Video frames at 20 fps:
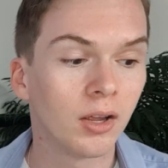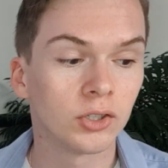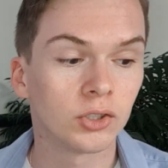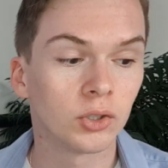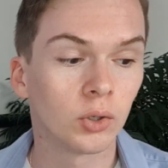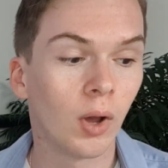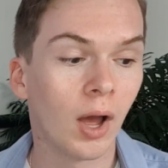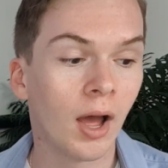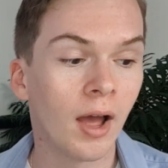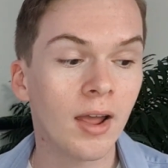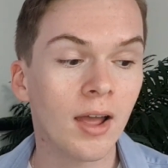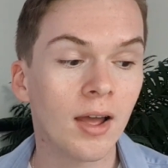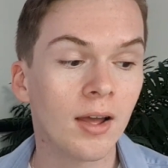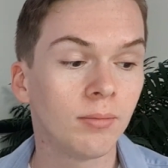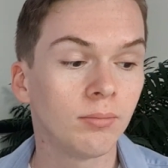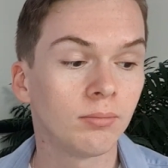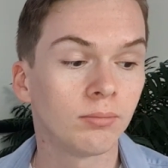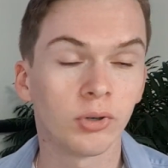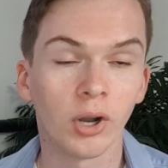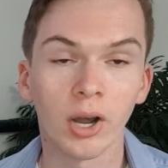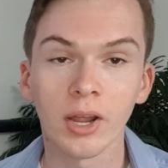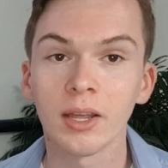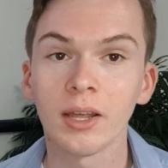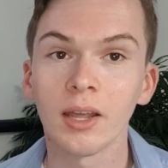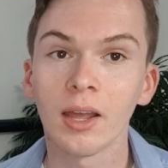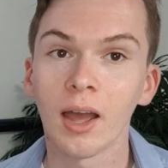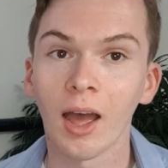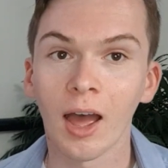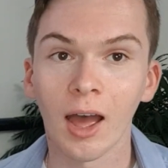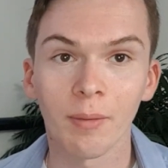So I am
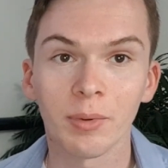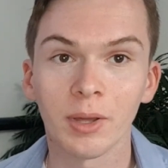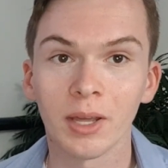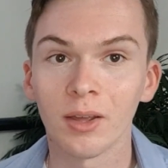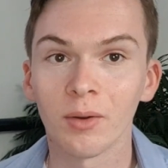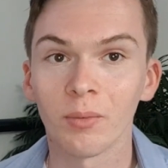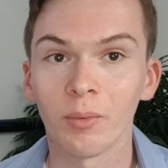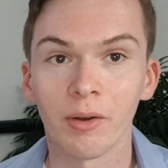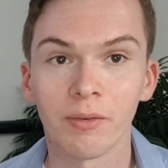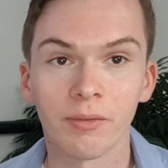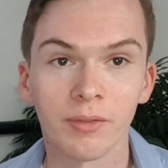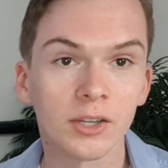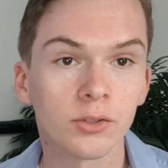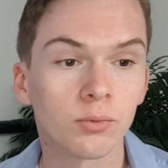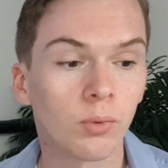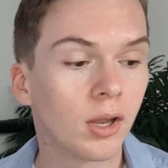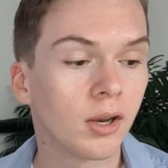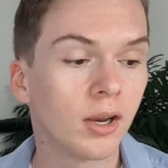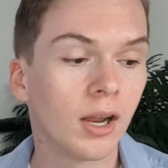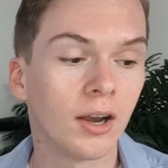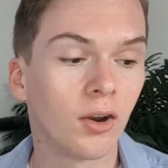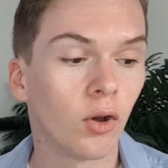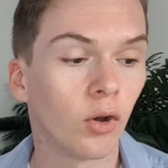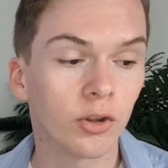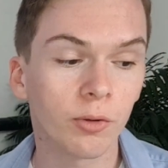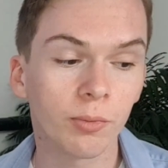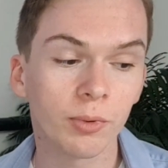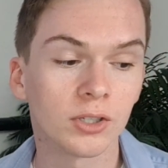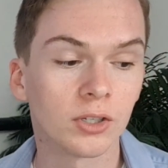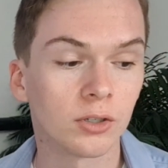pretty happy with this one, and
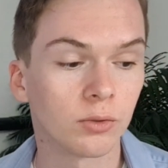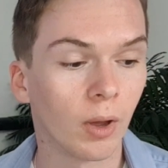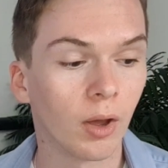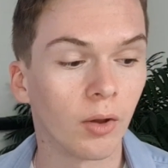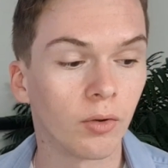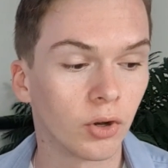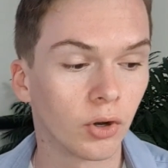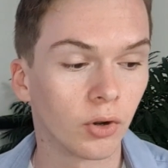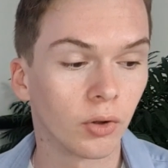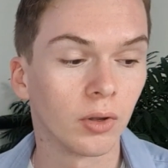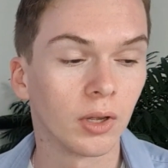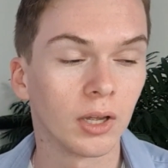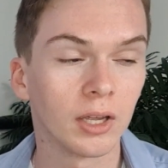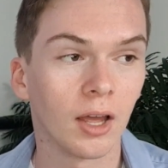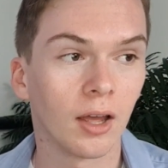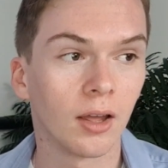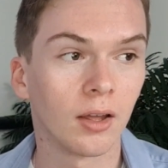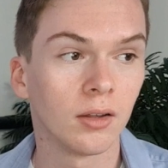audiobooks as well. You know,